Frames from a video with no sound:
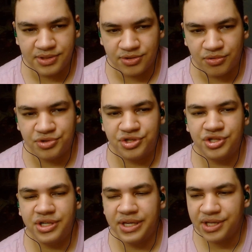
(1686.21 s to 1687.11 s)
So
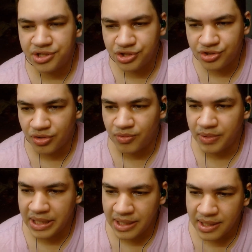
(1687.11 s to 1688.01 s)
she is
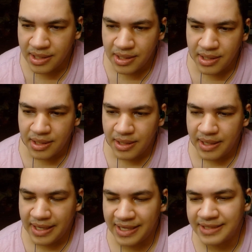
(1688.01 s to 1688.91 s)
showing
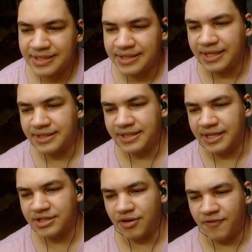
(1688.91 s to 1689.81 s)

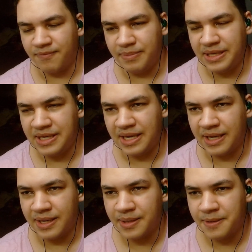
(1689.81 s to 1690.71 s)
instances of being